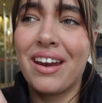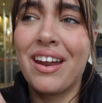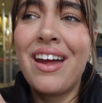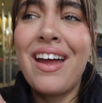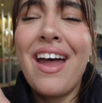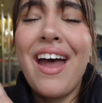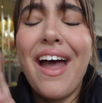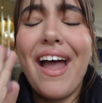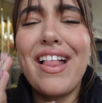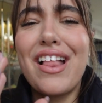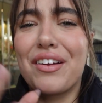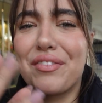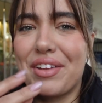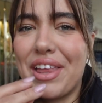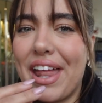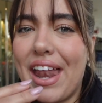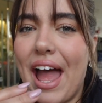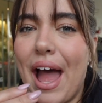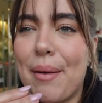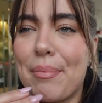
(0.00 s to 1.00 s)
I love when
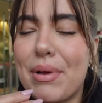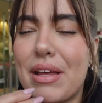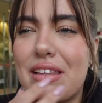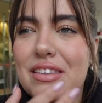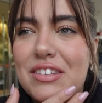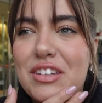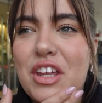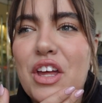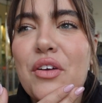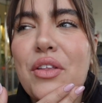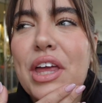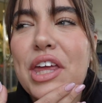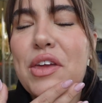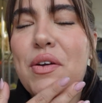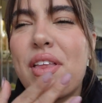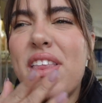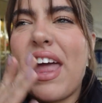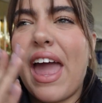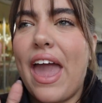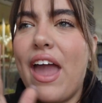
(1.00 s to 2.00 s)
that happens. You know, like
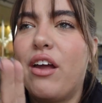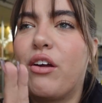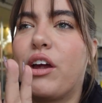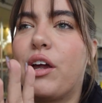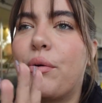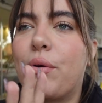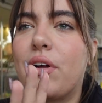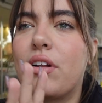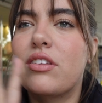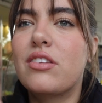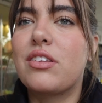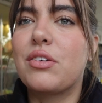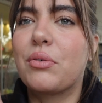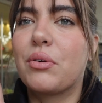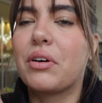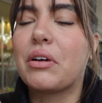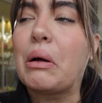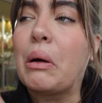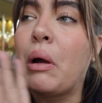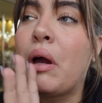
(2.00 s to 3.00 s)
you get the angry ones
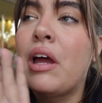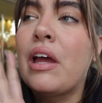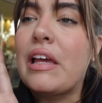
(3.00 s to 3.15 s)
who